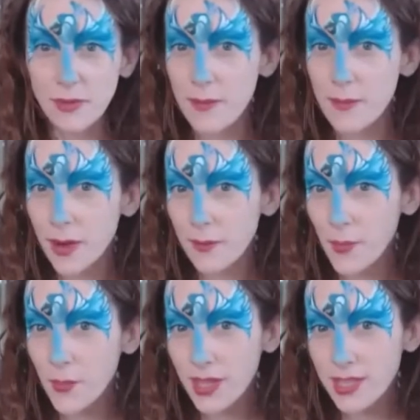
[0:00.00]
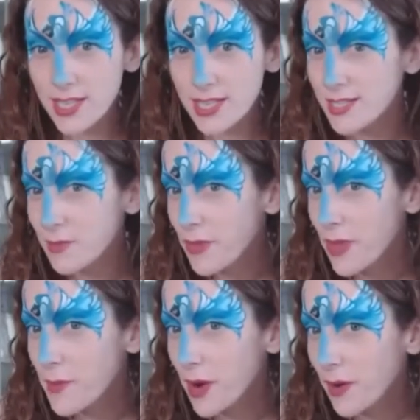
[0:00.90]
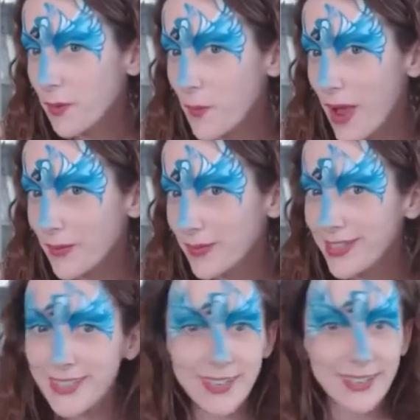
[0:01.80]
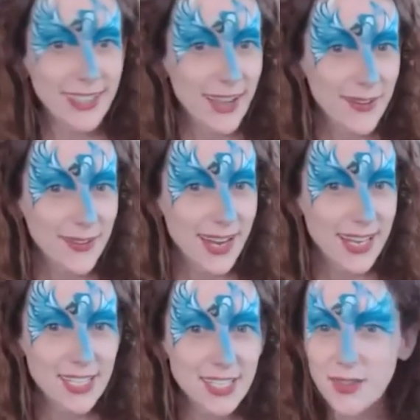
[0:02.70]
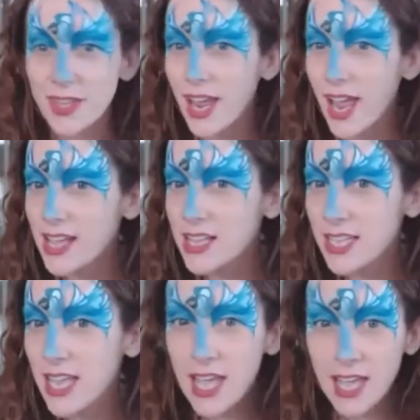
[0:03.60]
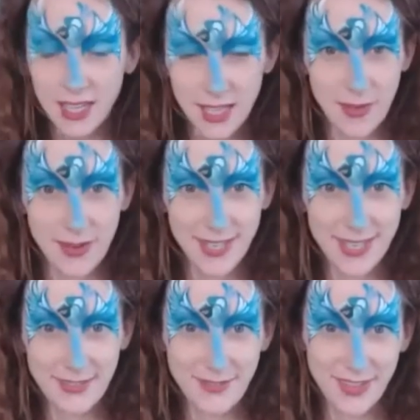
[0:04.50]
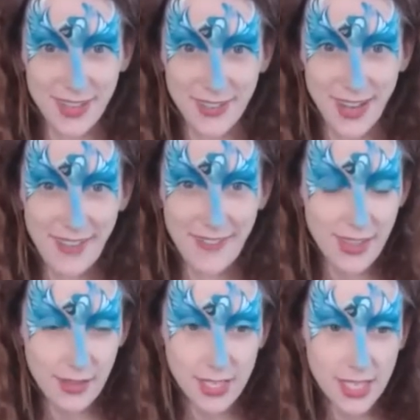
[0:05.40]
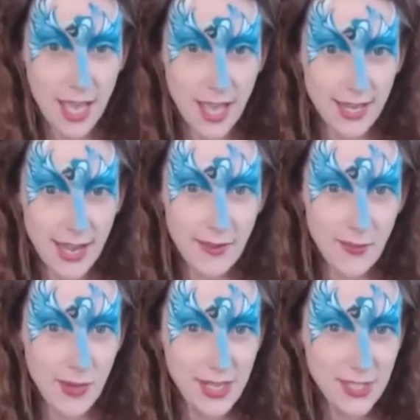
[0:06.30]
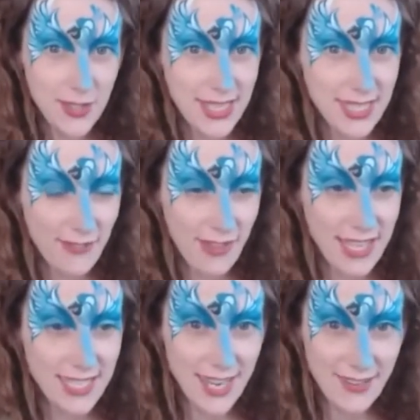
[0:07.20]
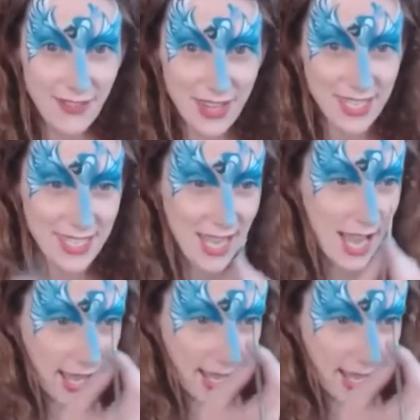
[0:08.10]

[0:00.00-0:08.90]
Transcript: Some of them are points, and some of them are rounded on the outer edge so that it has the appearance of fluttering feathers. Now I'm going to trace the face and finish